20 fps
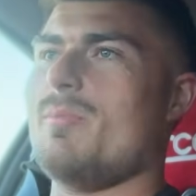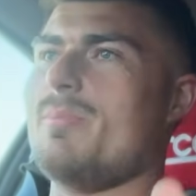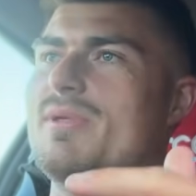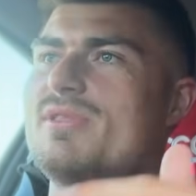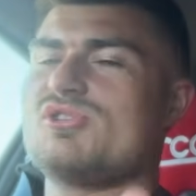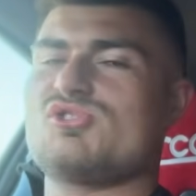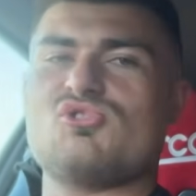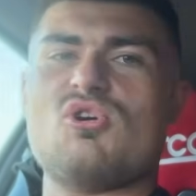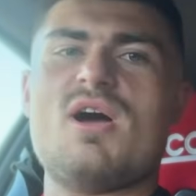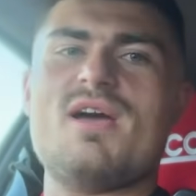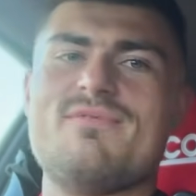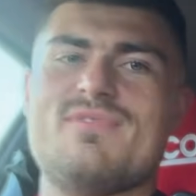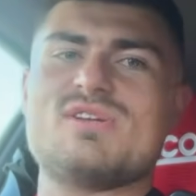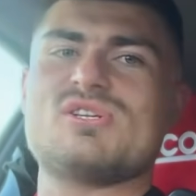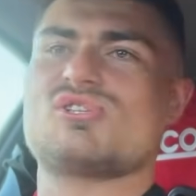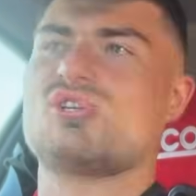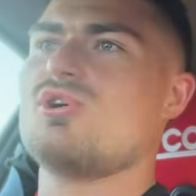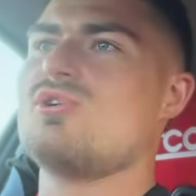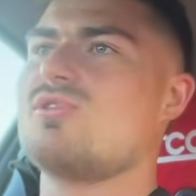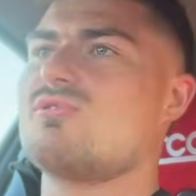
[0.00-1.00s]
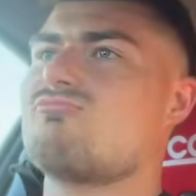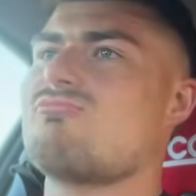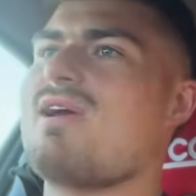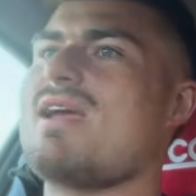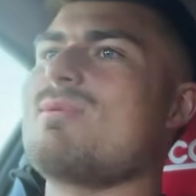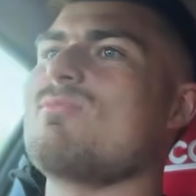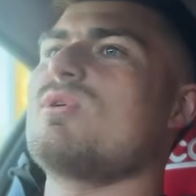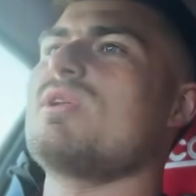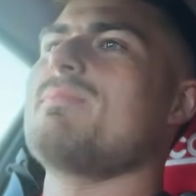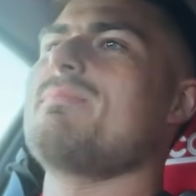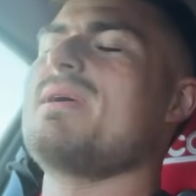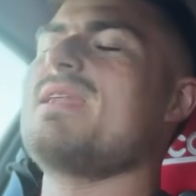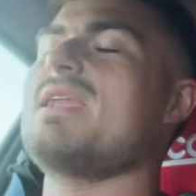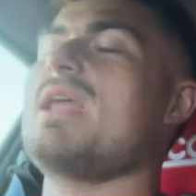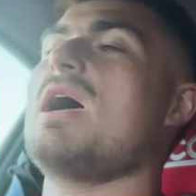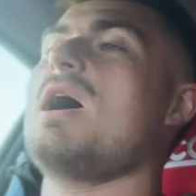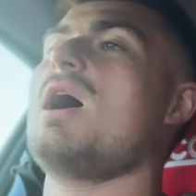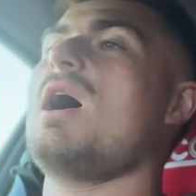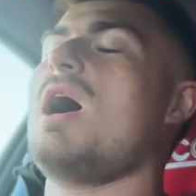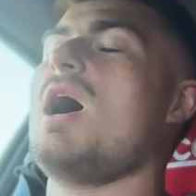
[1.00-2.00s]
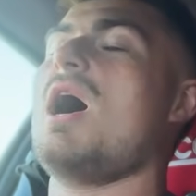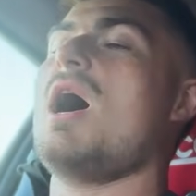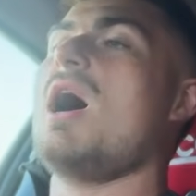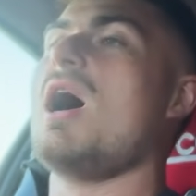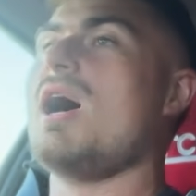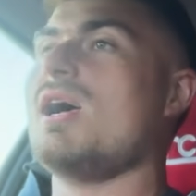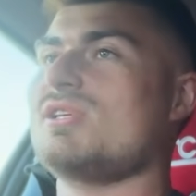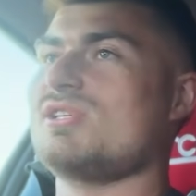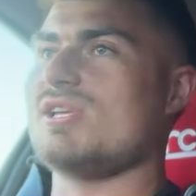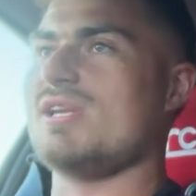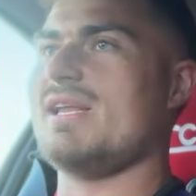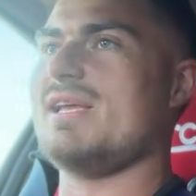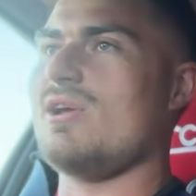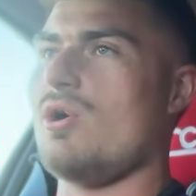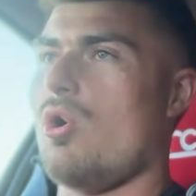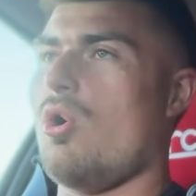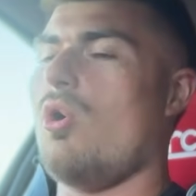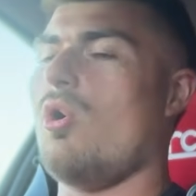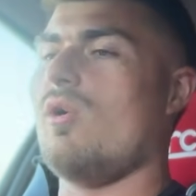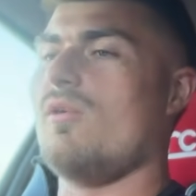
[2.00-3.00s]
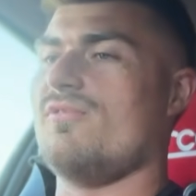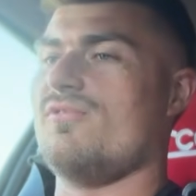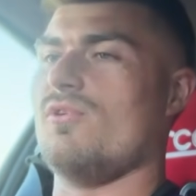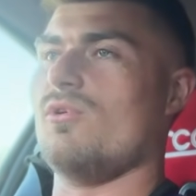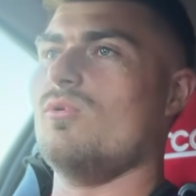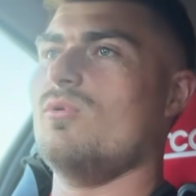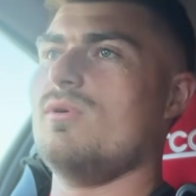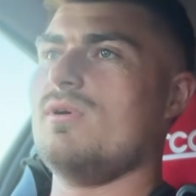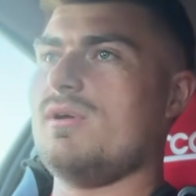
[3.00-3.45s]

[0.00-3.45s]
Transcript: but driving to the ring would have been utterly awful.